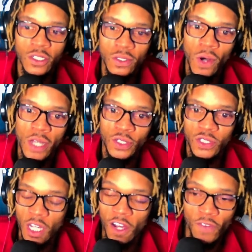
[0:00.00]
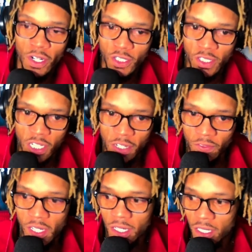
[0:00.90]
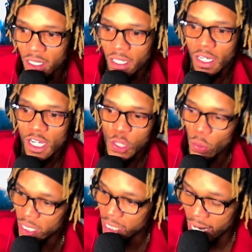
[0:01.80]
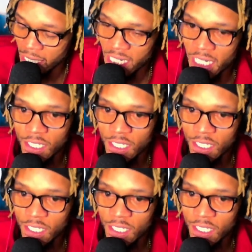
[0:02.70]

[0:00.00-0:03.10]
You also saw versions of the 2019 to